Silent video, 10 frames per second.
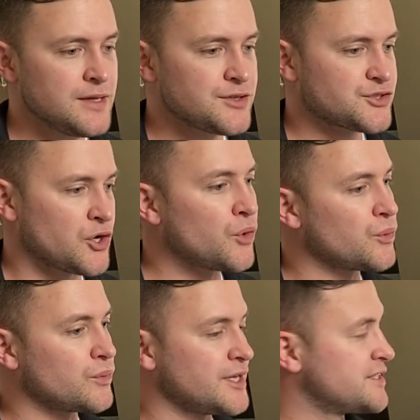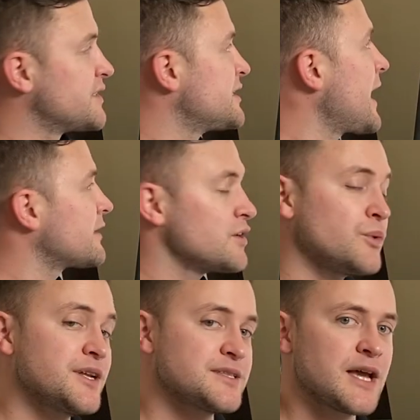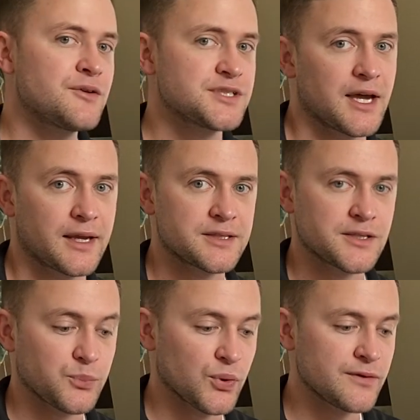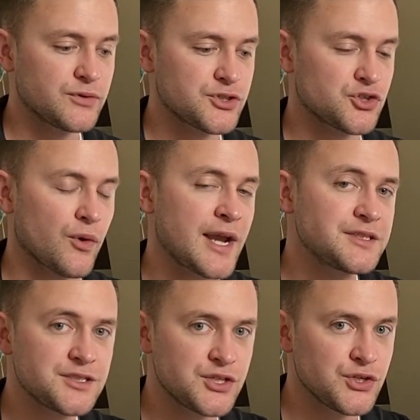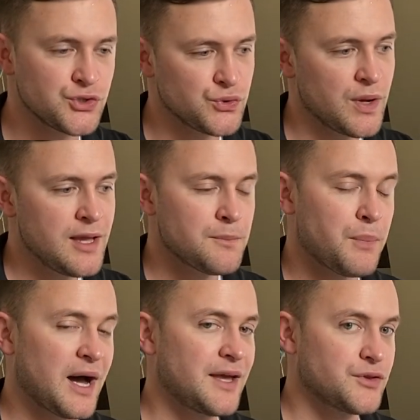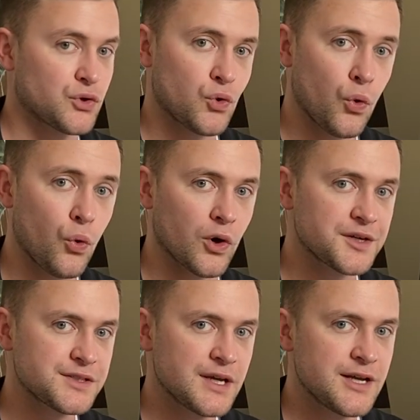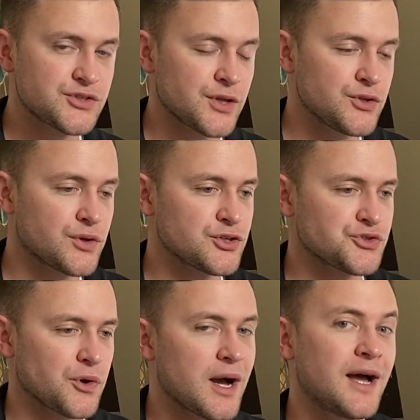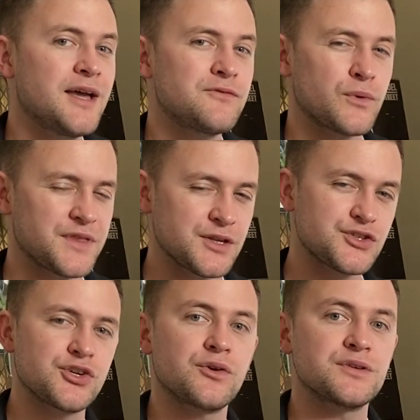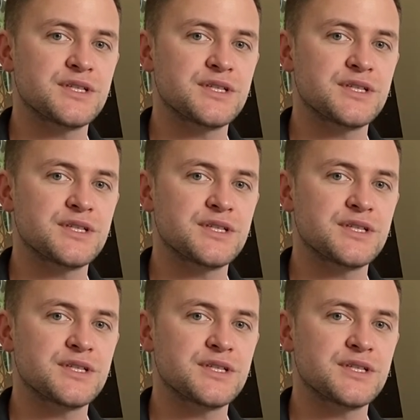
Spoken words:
So it's exactly what it sounds like. It's a privilege granted to you by the court so that you can drive within certain